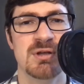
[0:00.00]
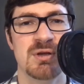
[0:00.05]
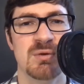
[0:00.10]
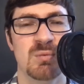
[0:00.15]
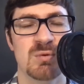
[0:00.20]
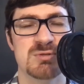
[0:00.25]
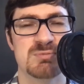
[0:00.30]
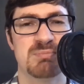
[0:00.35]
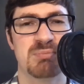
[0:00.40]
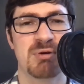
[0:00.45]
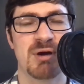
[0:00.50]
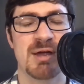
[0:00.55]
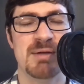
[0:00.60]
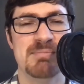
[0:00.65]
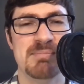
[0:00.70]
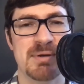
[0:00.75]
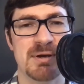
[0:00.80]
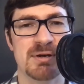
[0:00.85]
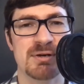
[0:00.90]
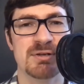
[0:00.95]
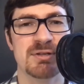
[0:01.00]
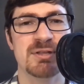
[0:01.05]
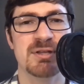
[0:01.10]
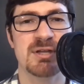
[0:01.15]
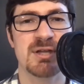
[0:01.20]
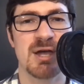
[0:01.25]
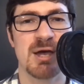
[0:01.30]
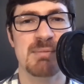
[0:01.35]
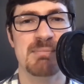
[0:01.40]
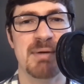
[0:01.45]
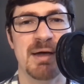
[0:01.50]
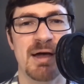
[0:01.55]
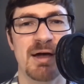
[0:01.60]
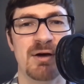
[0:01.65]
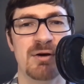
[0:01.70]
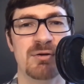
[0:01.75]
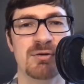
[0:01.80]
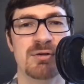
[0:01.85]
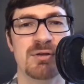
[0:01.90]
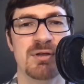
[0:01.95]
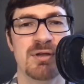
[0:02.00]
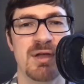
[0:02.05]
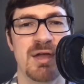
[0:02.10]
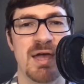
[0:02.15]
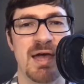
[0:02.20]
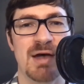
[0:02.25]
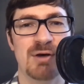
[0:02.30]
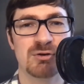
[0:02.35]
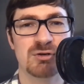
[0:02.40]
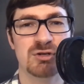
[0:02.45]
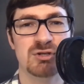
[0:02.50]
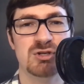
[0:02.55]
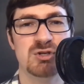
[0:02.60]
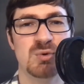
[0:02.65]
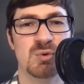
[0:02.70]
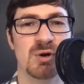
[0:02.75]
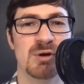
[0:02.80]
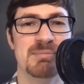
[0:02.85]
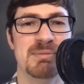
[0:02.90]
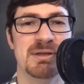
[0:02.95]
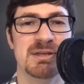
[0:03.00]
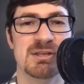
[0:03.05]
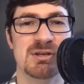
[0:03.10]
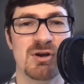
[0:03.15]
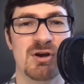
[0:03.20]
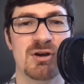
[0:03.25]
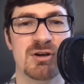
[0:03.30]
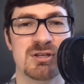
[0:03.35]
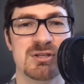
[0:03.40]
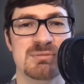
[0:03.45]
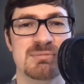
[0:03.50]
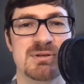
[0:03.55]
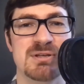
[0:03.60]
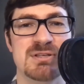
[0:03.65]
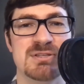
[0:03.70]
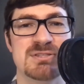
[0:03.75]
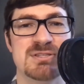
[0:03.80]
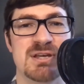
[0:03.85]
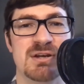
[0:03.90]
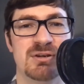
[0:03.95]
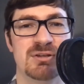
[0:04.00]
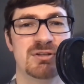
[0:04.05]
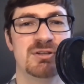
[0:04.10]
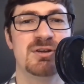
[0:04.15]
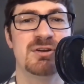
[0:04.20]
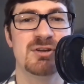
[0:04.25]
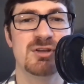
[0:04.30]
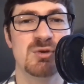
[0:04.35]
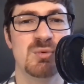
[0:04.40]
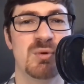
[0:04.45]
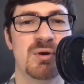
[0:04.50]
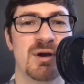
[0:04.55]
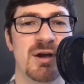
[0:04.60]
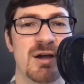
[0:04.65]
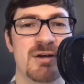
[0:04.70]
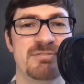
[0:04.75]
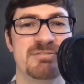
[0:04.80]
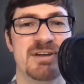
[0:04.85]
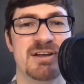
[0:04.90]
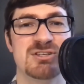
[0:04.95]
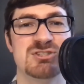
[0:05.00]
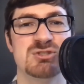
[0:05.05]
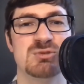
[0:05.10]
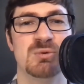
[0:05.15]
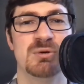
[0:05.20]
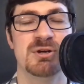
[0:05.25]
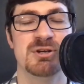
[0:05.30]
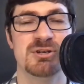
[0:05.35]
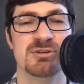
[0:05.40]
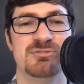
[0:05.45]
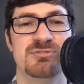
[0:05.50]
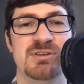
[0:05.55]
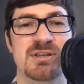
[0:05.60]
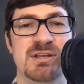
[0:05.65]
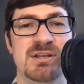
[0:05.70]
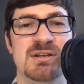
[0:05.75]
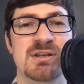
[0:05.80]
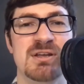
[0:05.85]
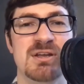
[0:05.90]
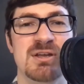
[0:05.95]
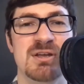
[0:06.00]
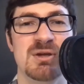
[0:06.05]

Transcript: was primarily about how good you were at making arguments, how clear you were, how fast you were on your feet,